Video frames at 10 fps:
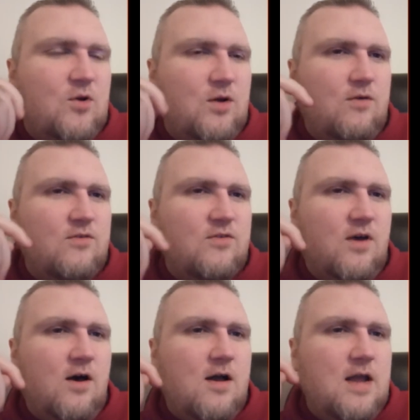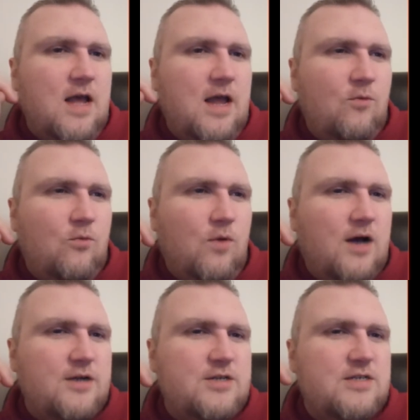goes on and
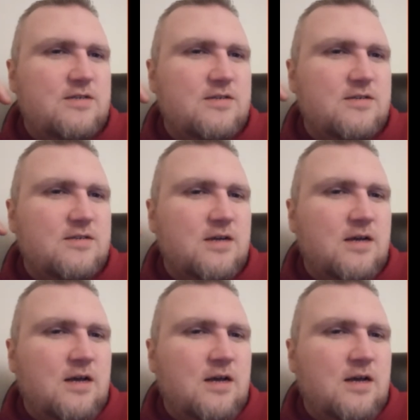watches